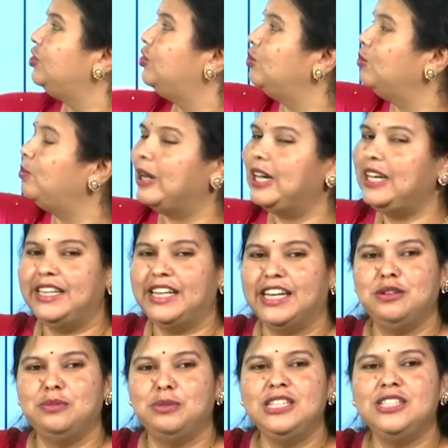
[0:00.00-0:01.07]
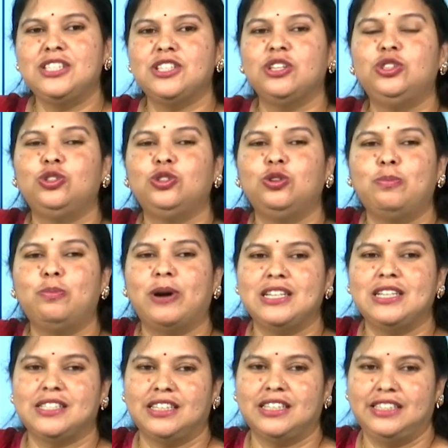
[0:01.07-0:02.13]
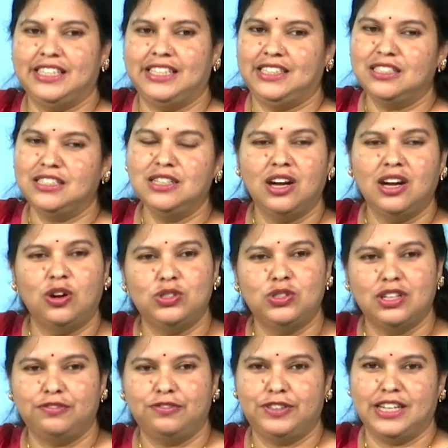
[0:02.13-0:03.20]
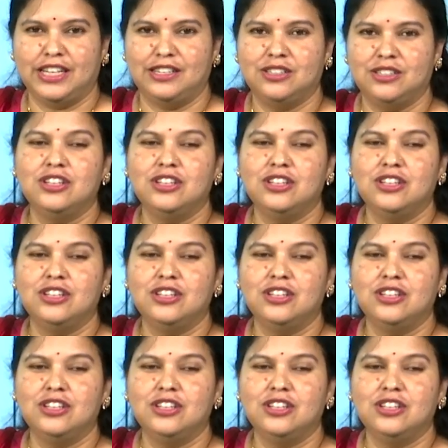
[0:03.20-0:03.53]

2 by 10 means 2 parts are taken out of 10.